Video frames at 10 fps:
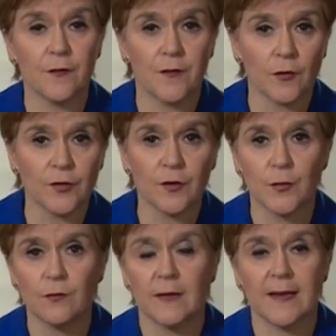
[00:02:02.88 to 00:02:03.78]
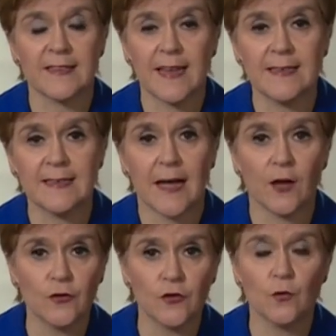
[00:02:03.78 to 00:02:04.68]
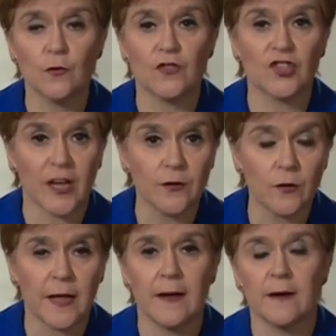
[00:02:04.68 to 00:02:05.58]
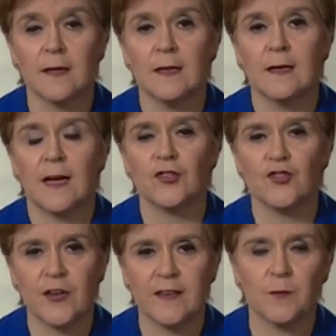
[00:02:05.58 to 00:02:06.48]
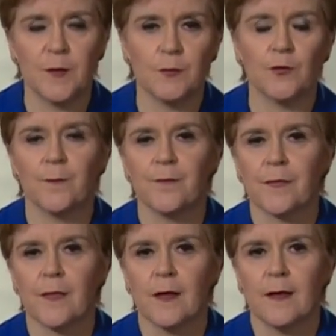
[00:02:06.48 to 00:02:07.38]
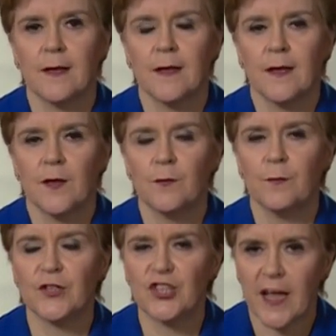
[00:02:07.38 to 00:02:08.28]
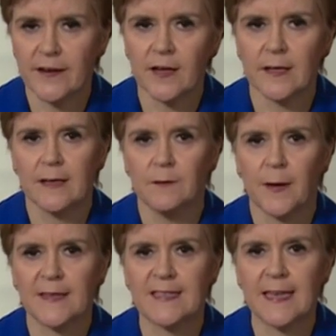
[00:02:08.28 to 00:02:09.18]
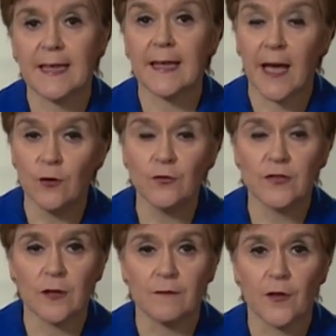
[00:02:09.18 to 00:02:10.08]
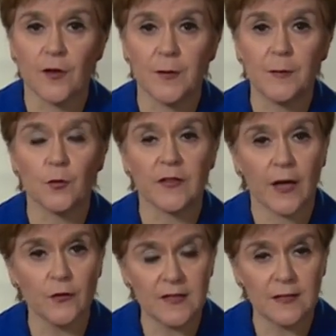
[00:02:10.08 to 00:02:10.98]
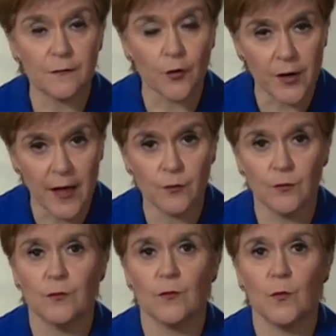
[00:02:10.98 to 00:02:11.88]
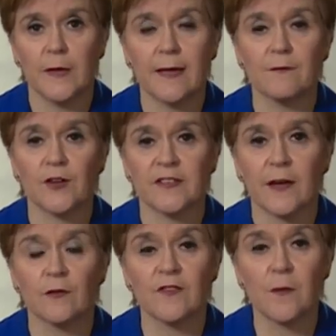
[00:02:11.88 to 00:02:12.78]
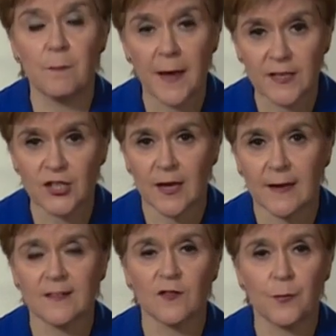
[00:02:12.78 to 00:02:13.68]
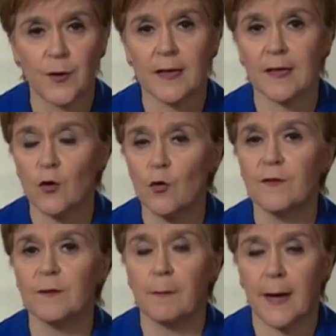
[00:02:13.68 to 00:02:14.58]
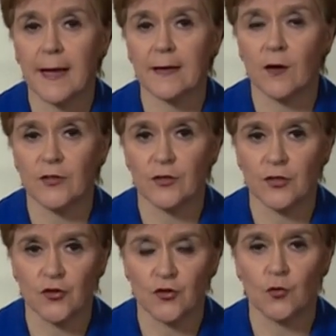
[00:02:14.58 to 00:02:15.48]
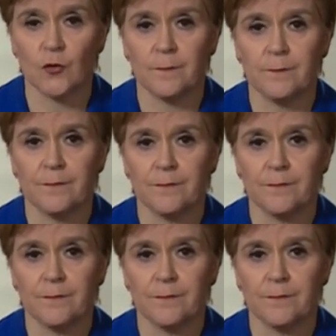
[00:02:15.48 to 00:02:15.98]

of the vulnerable, extended households, childcare and tradespeople. But generally, by staying out of other people's houses for now, we give ourselves the best chance of bringing COVID back under control.